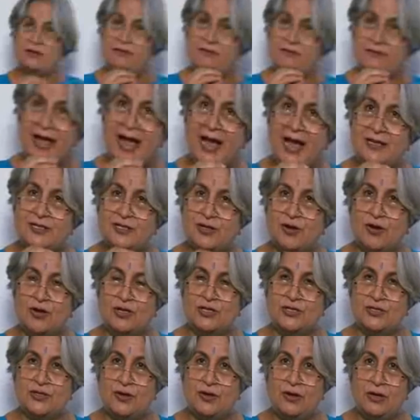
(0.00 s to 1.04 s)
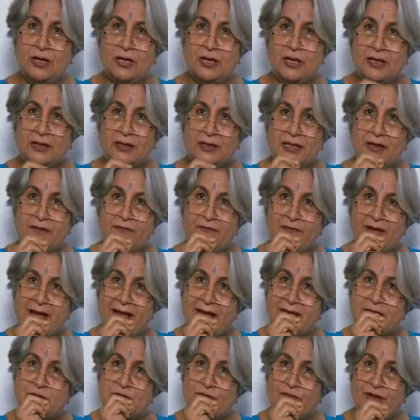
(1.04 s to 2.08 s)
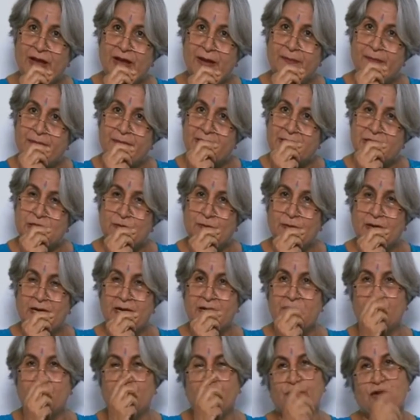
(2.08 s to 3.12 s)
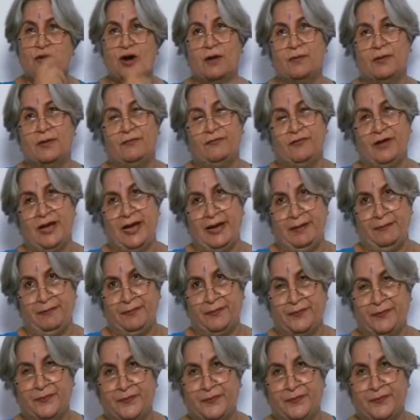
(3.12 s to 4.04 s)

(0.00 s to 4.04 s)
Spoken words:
of wax also, the wax vapors burn to form a flame.